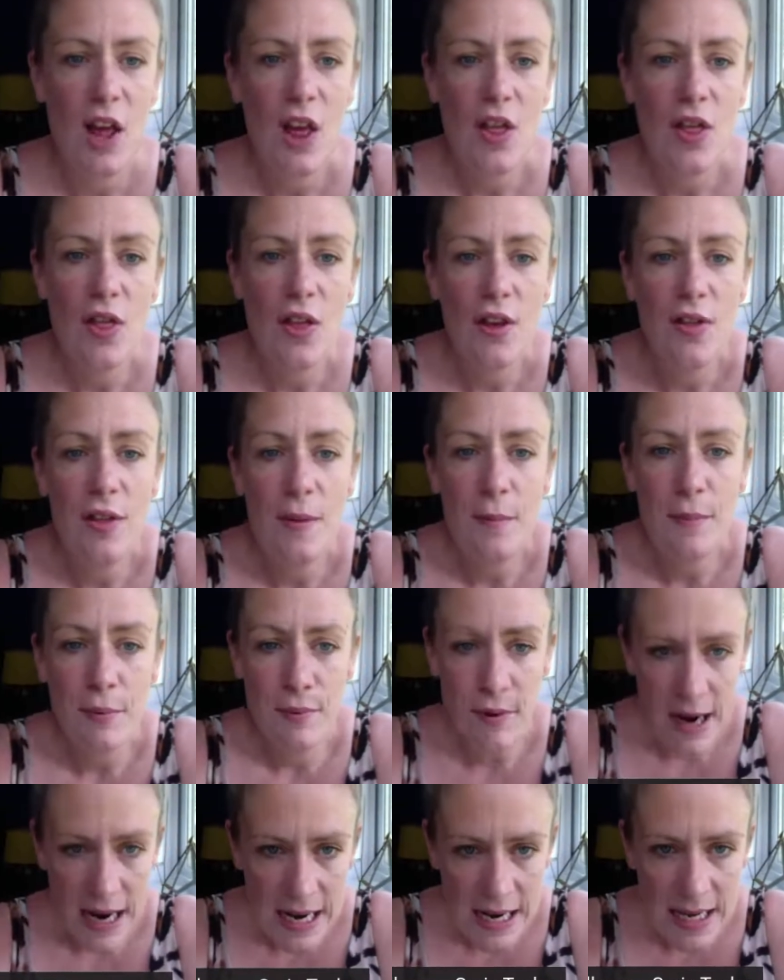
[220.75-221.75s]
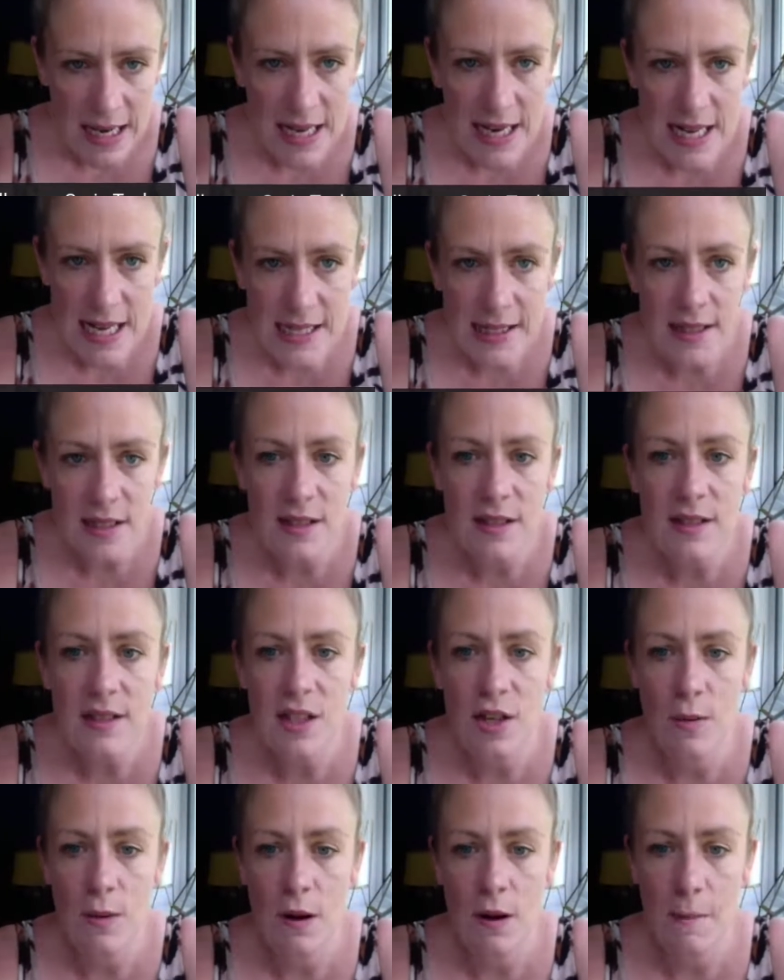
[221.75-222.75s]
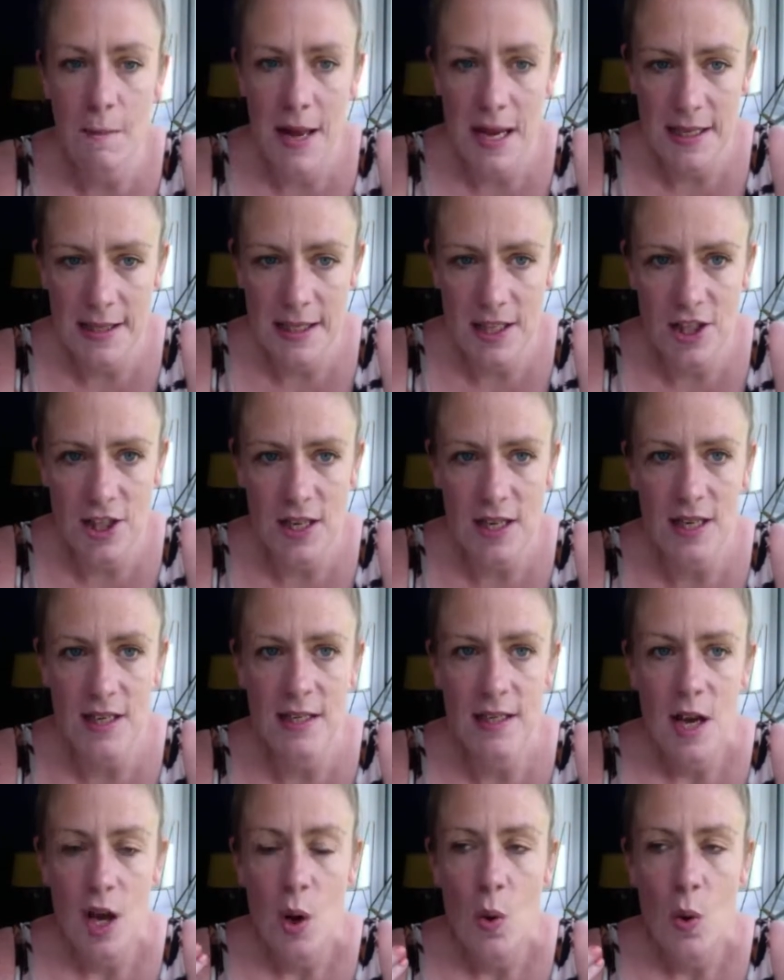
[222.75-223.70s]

that the brain listens to our messages